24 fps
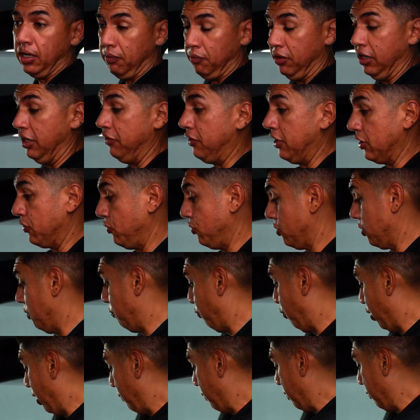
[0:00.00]
I believe this one's the
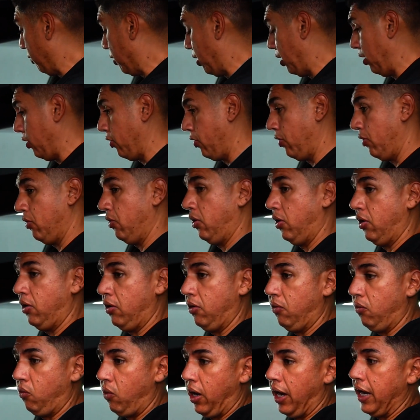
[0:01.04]
premium color
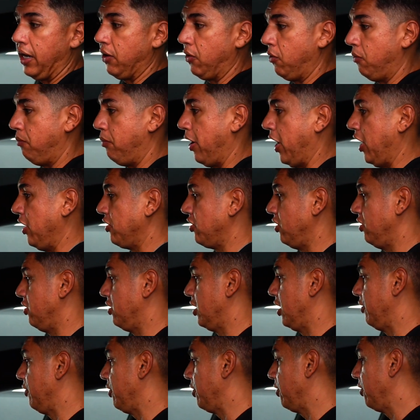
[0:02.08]
white or beige
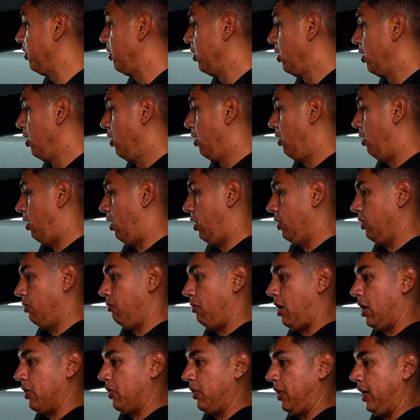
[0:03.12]
interior on the
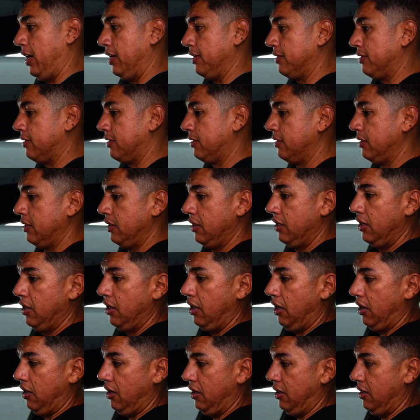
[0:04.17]
Model S.
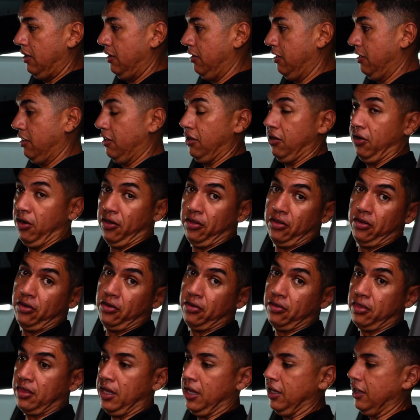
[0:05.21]
The
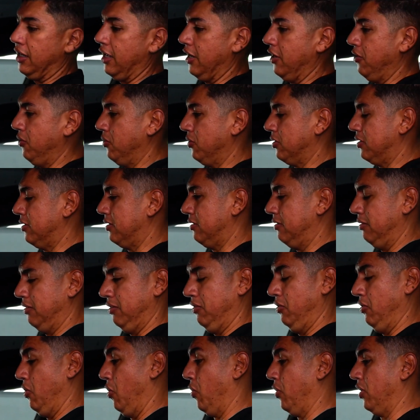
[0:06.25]
other thing that you'll
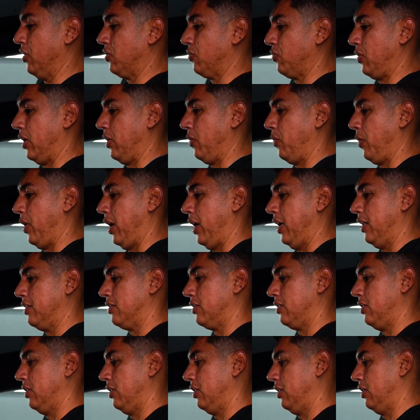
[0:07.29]
notice right away, it's
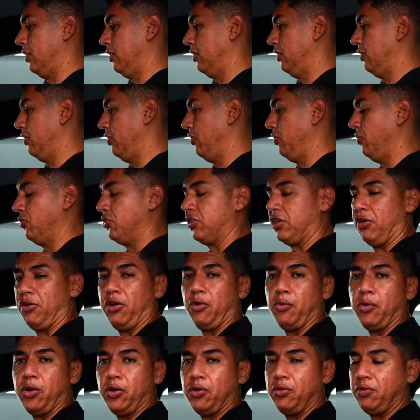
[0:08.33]
the new
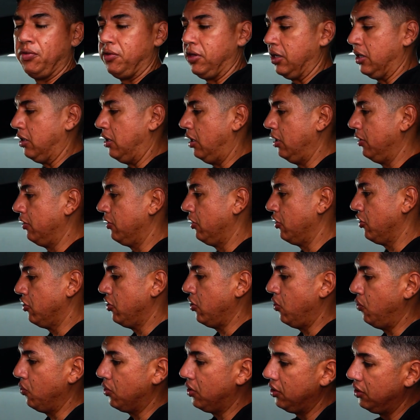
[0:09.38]
steering wheel. They call it the
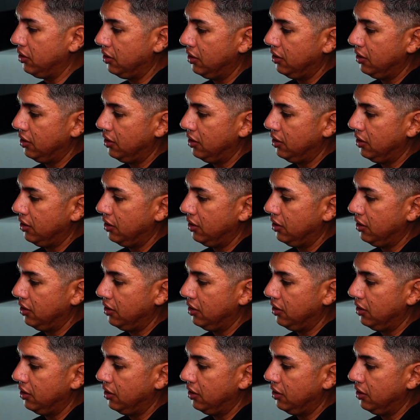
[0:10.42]
yoke.